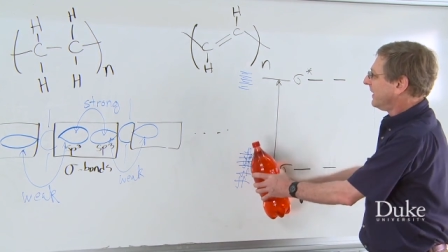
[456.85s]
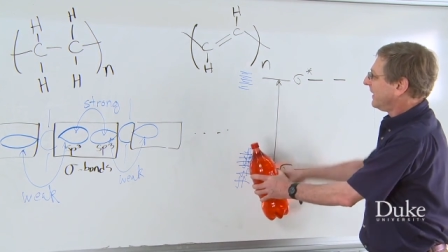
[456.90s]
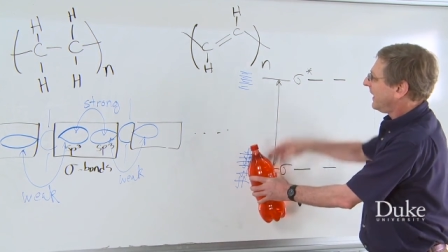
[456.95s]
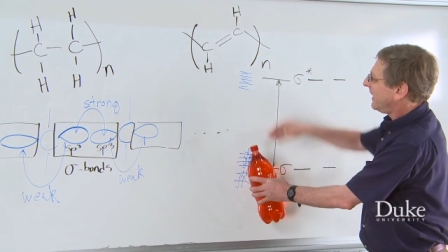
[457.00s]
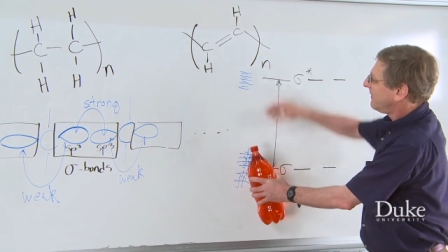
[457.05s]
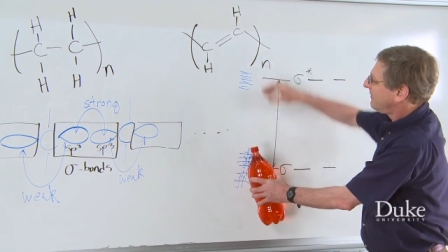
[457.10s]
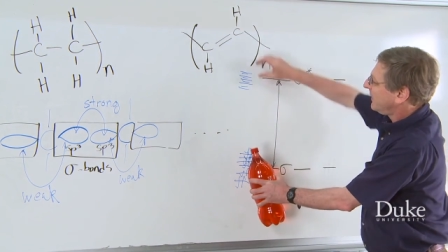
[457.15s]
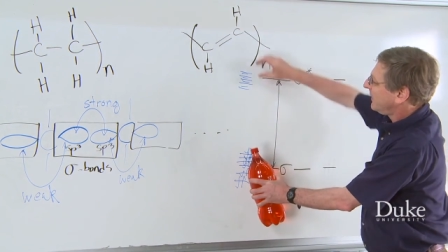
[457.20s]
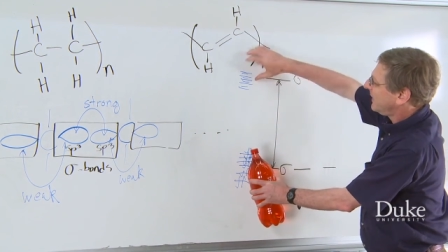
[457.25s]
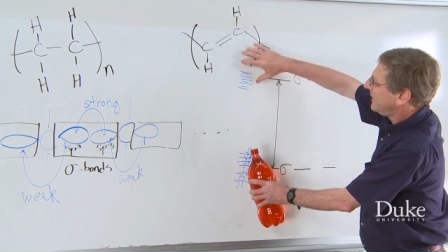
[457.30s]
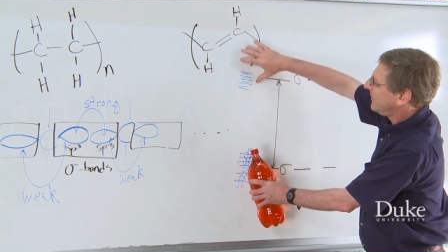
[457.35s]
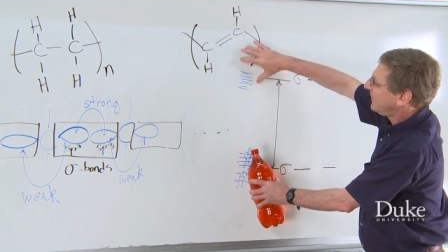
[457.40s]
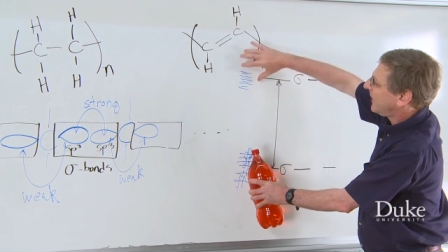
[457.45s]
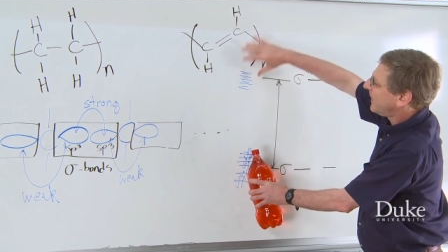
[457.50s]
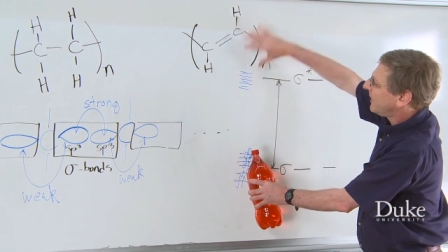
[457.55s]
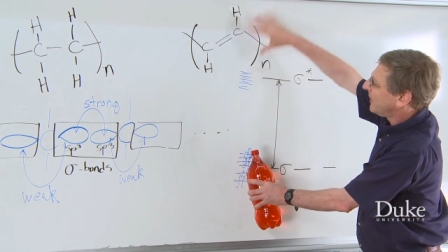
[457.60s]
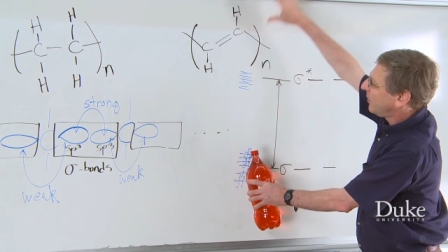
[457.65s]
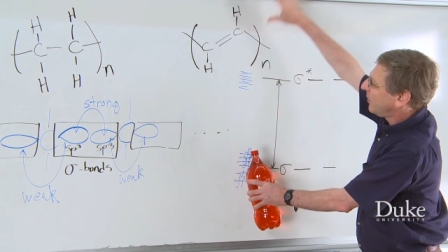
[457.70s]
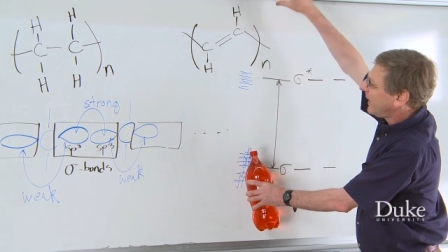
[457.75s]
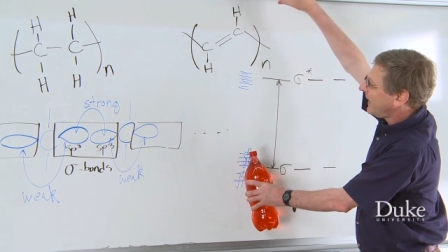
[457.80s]
and very
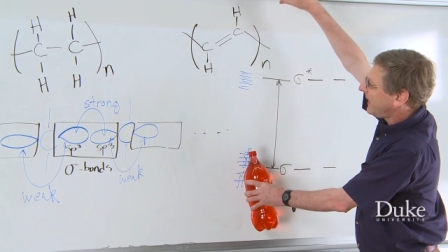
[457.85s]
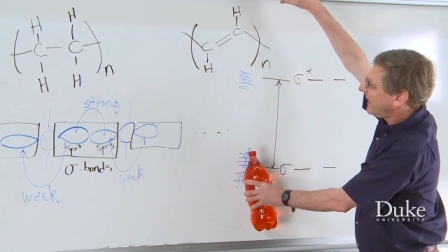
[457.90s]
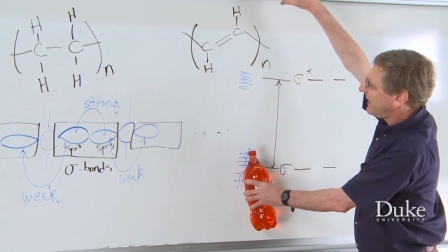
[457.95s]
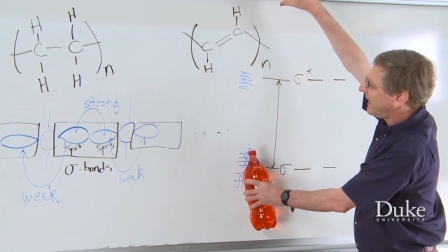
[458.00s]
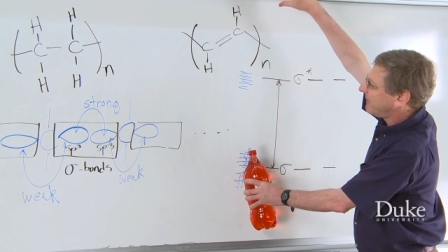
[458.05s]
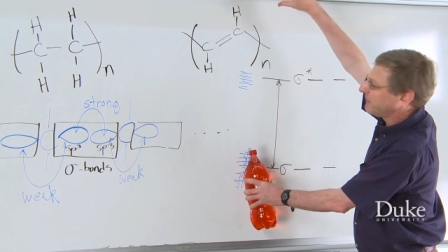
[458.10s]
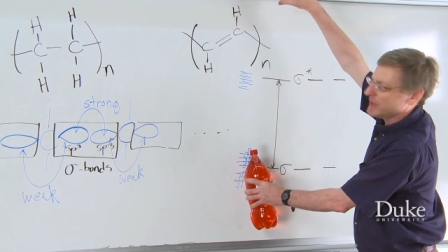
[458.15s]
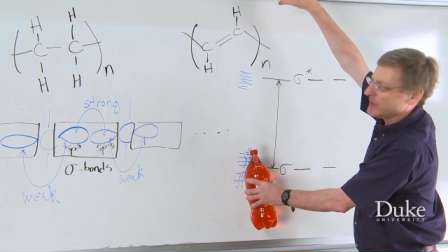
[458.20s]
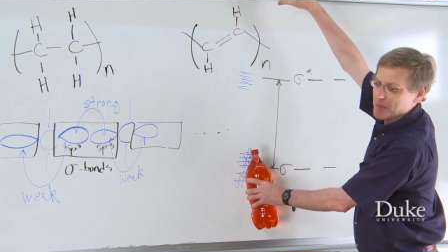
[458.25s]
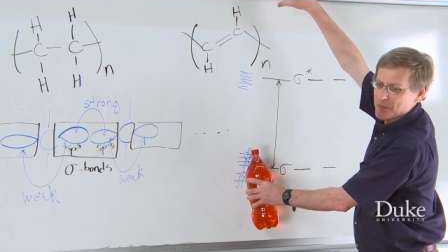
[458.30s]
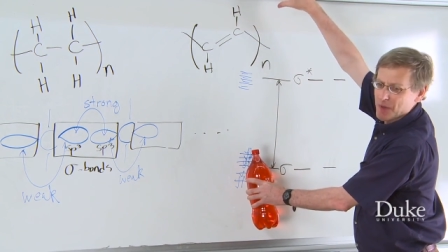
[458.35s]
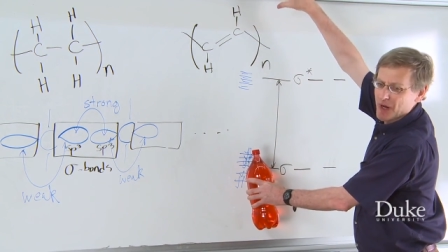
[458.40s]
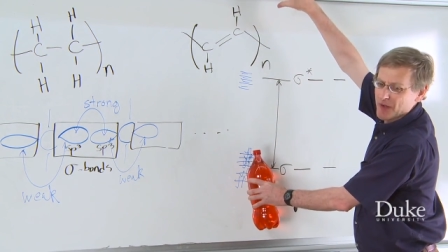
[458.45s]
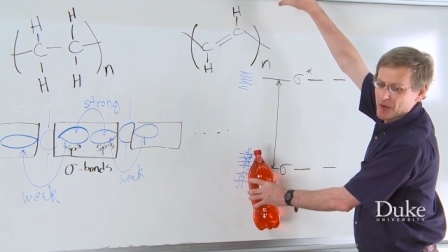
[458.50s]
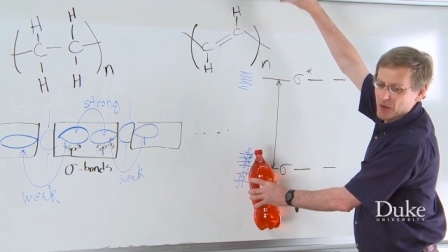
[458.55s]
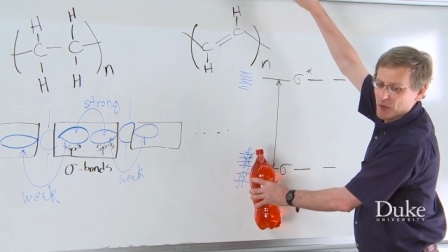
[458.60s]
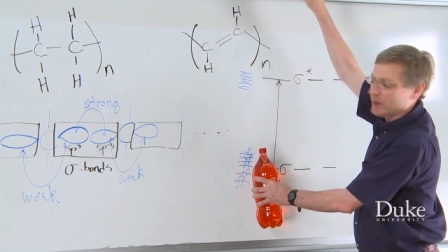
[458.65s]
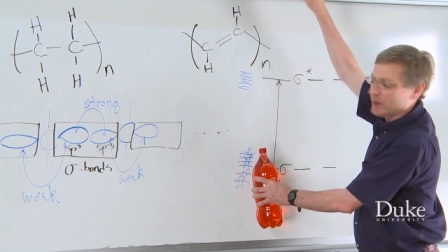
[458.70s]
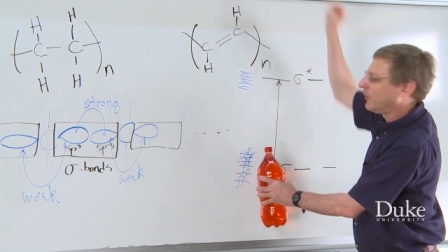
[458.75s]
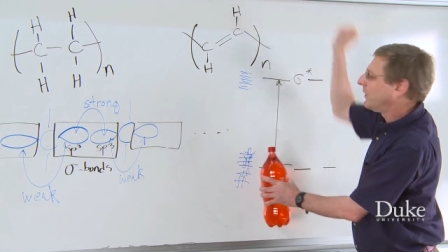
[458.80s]
far away an empty
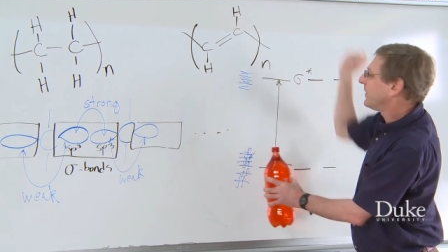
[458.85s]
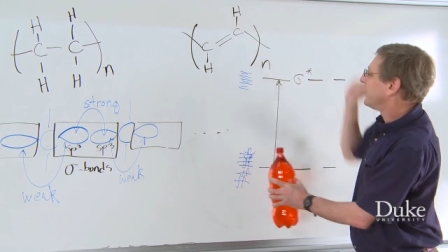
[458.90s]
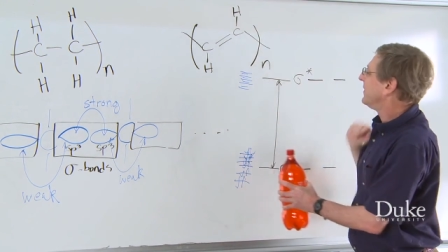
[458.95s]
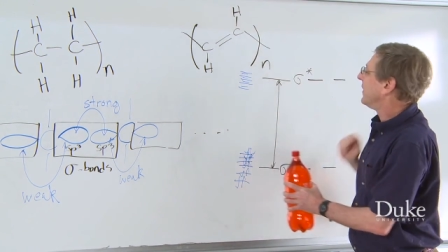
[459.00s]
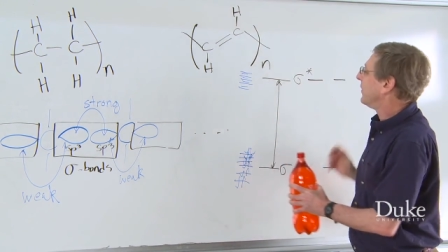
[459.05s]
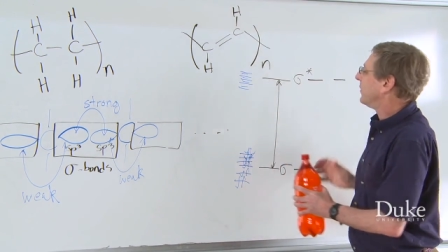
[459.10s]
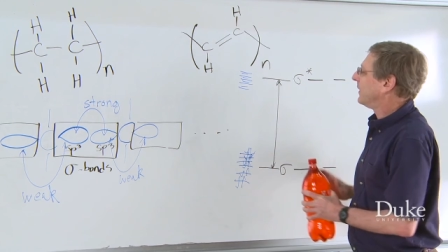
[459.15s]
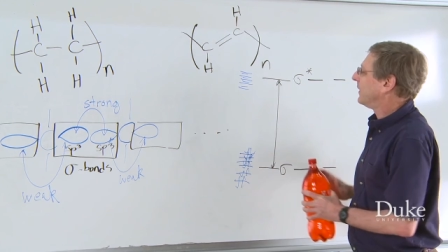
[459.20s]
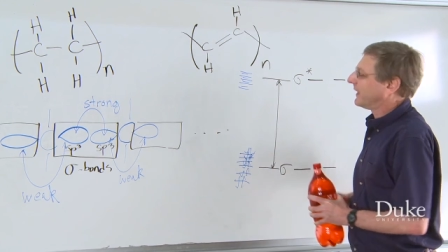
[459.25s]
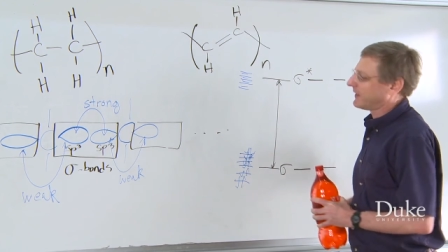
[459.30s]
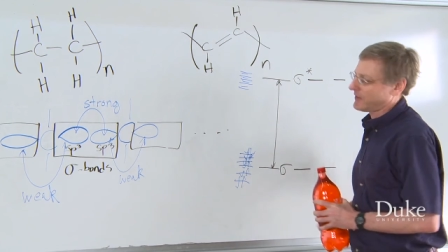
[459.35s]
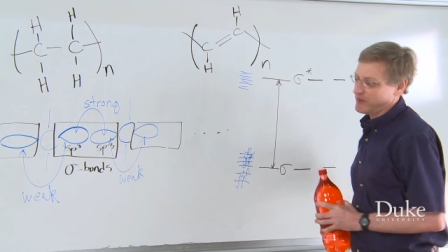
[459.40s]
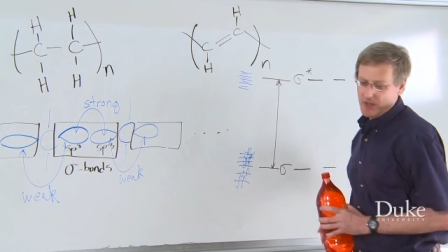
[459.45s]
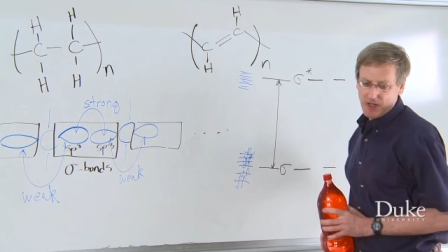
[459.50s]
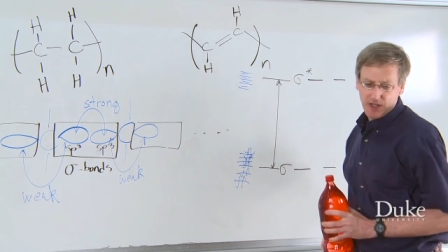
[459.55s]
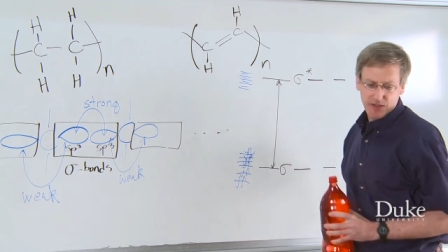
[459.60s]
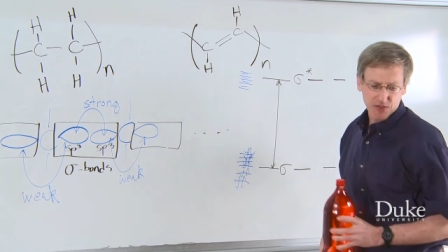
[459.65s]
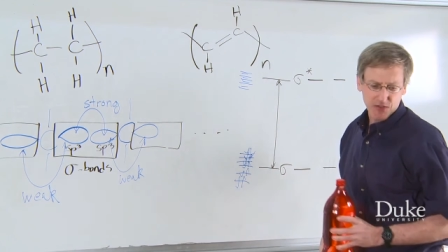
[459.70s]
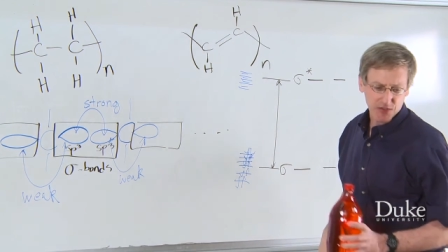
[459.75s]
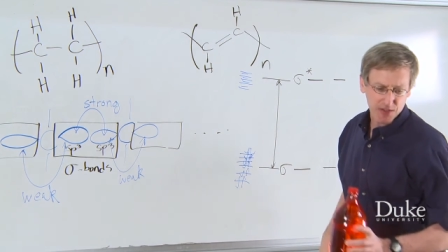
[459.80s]
bottle with no
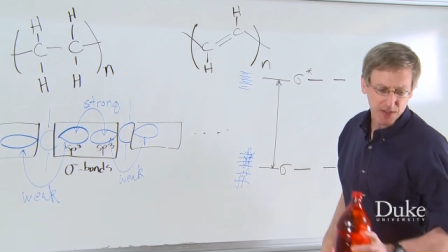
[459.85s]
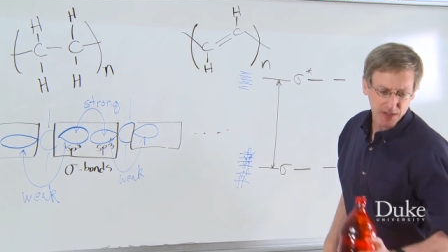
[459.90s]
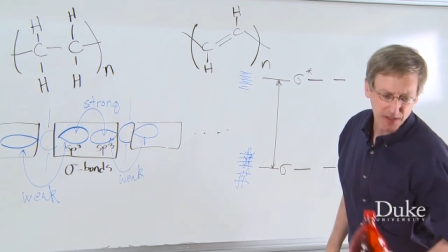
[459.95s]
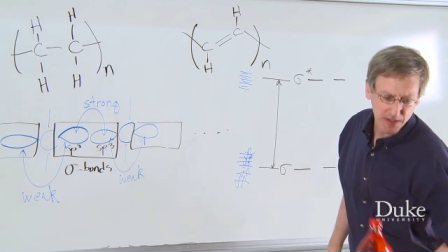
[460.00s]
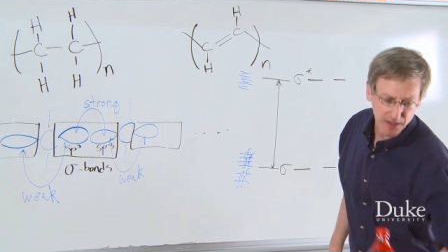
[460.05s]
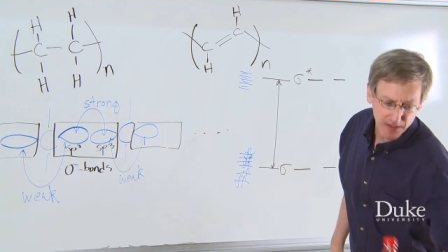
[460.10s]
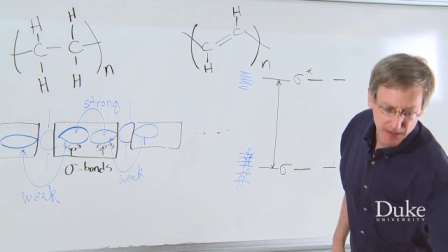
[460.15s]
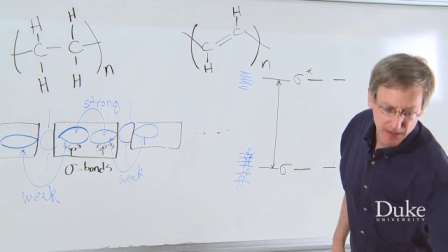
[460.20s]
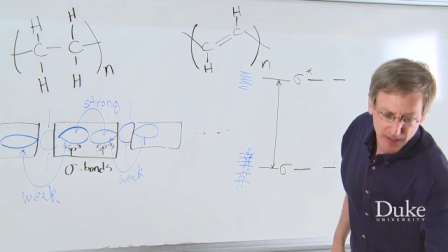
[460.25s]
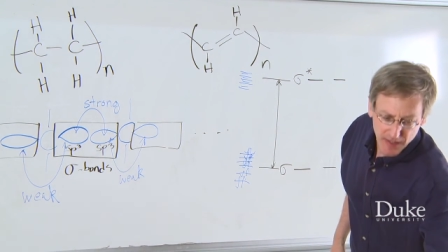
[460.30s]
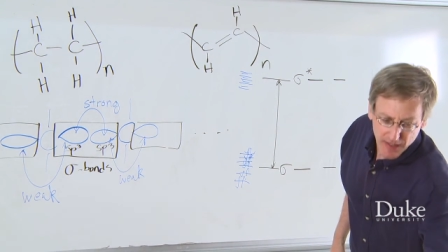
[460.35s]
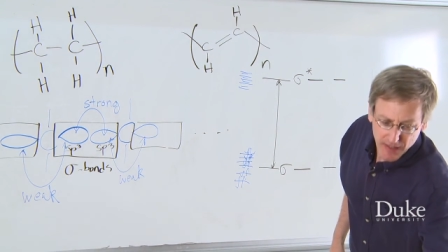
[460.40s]
electrons in it.